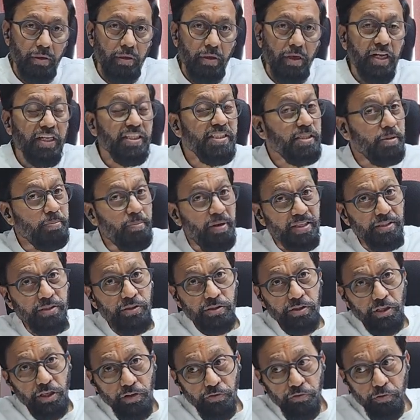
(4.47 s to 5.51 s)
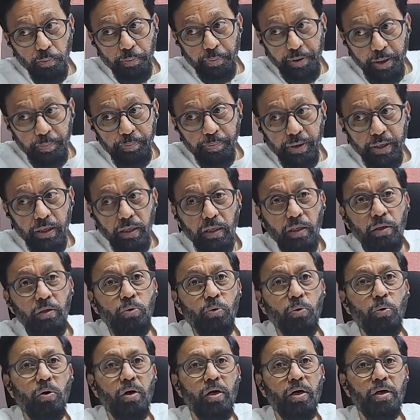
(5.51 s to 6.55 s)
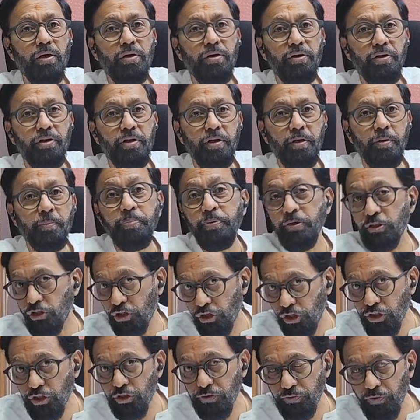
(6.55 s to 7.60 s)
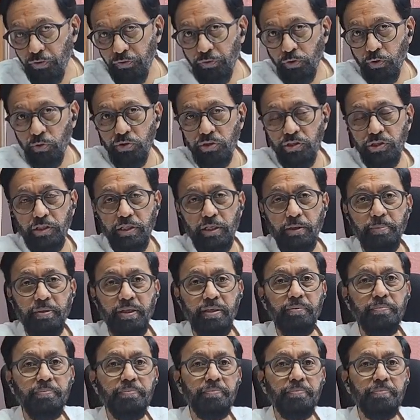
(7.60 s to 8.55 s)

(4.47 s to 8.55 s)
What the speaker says: It's a must-see for people who are appreciative of good cinema,